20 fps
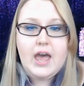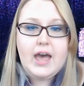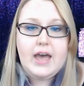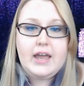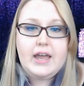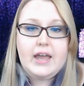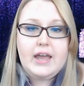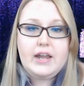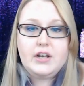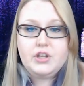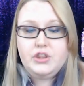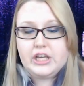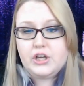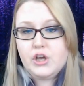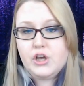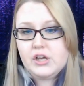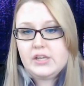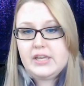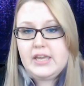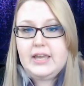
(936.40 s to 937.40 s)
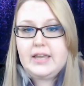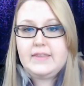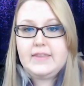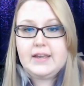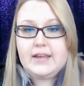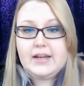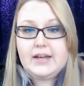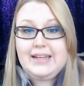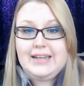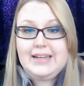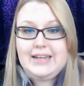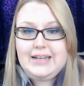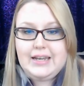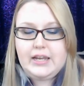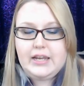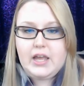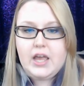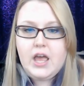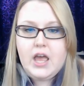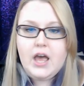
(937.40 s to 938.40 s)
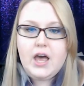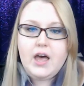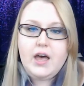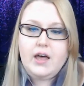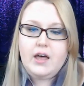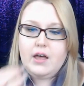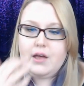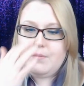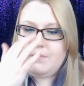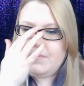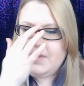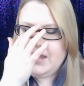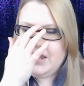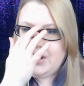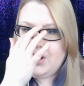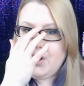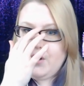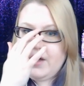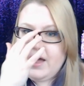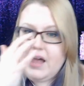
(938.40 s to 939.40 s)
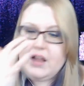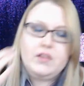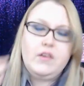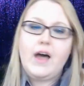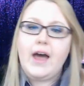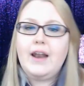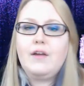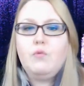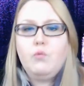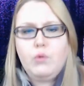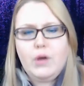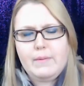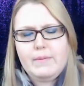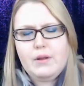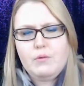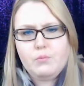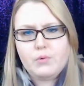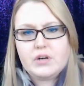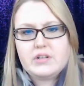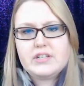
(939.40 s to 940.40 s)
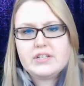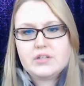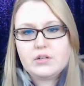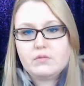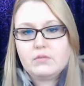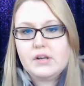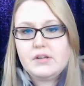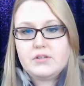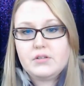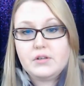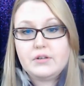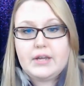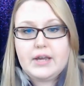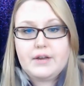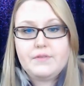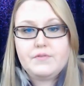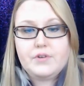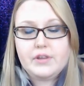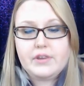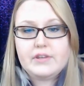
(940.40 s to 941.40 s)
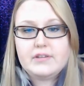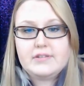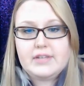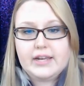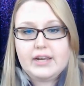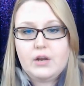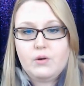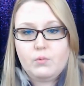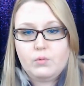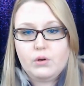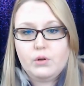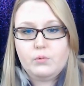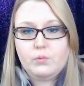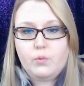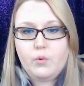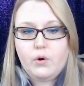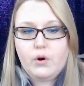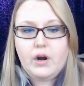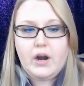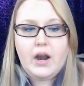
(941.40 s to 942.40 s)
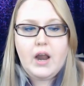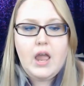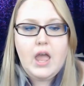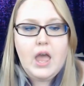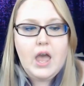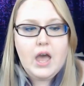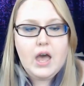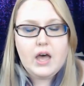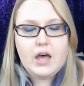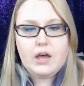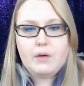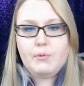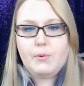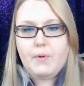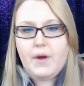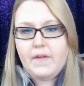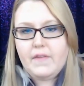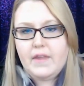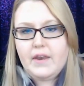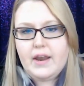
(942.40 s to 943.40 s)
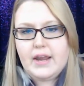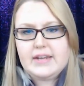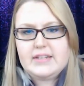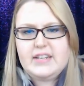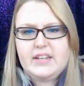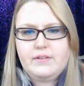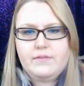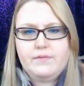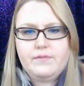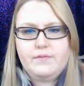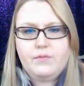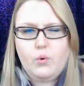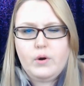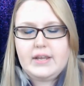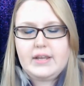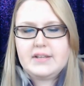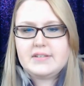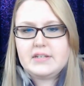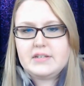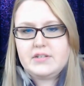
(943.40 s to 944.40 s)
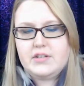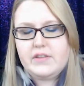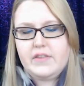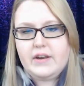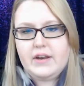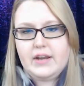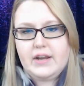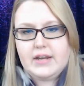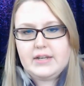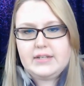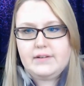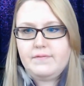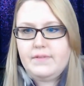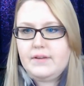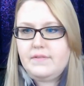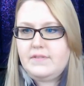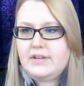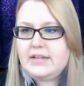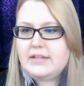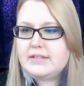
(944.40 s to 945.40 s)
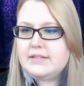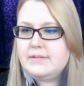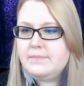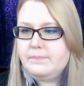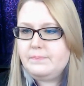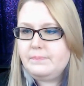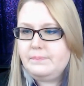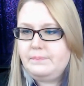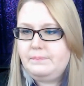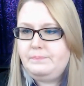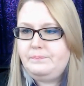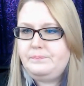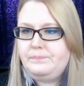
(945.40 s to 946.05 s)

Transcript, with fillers: and the cooking and the cleaning. Um, you know, a lot of women were disgruntled after the Second World War um, around the 1940s into the 1950s.